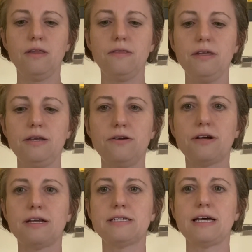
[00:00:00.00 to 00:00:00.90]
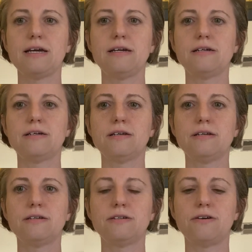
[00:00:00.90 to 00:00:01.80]
Then you're going to take
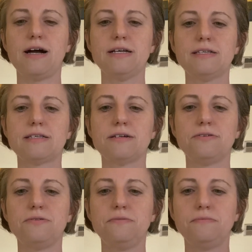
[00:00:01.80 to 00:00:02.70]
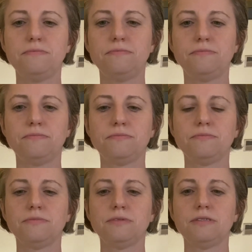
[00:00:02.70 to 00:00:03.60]
your icicle,
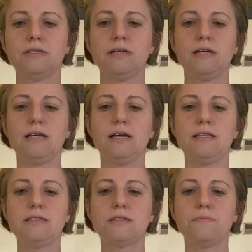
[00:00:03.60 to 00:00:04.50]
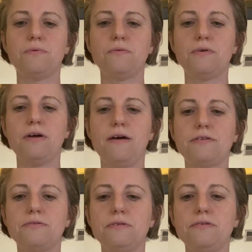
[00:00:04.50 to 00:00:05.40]
and this is the point where you have to
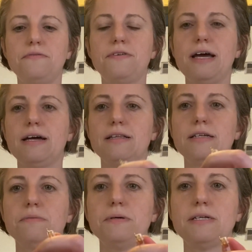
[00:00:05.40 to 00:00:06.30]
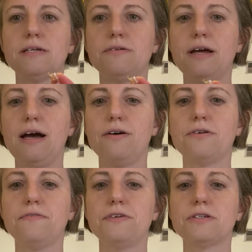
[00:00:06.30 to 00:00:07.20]
do a little finagling depending on how
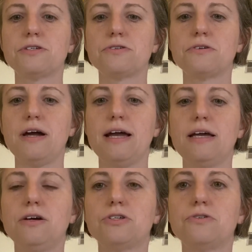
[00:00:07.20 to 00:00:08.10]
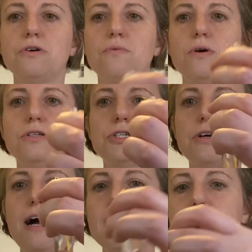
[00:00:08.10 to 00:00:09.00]
your fixtures are hanging, because you don't want
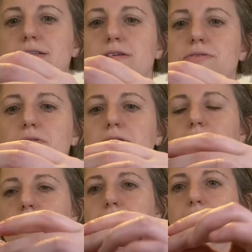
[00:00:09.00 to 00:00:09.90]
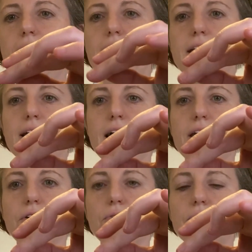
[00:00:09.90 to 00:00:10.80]
your icicle hanging kind
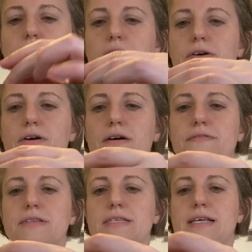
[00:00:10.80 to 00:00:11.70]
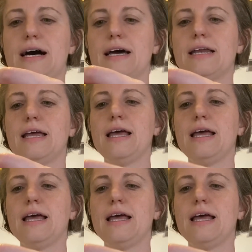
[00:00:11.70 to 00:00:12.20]
of crooked or off to the side.